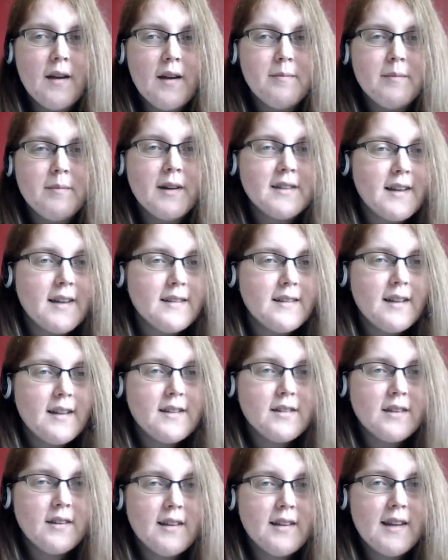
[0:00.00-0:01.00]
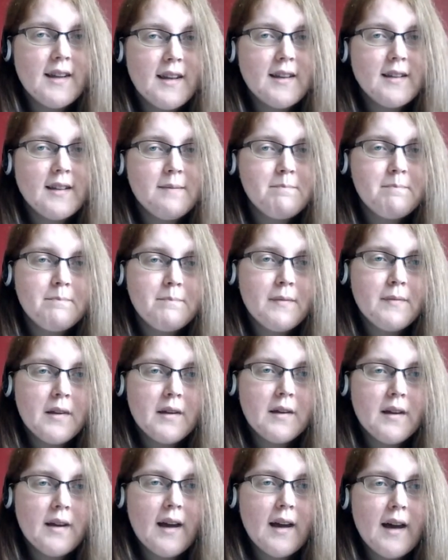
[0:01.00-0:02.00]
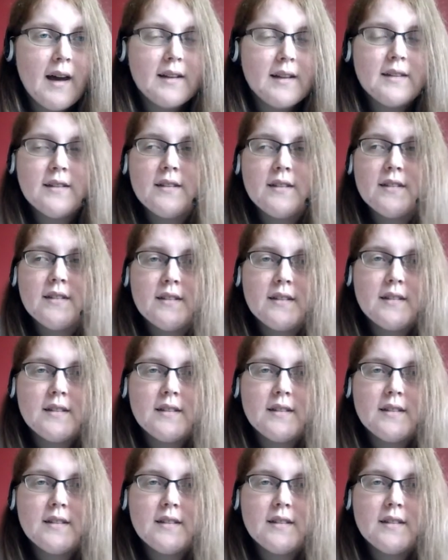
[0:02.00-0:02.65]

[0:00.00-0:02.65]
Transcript: My chatelain's on linen, and